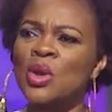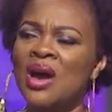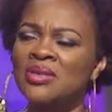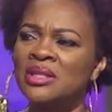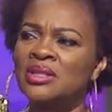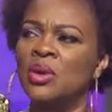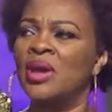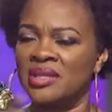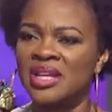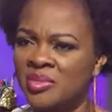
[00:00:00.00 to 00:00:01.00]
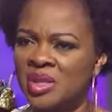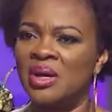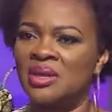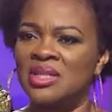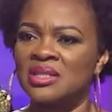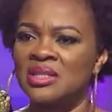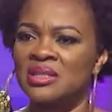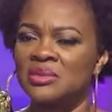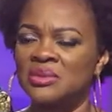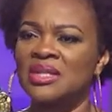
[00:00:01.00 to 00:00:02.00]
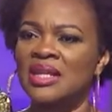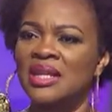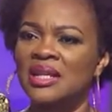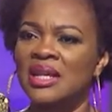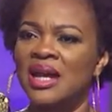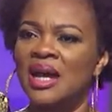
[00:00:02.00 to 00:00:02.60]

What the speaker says: So tell me about it once again.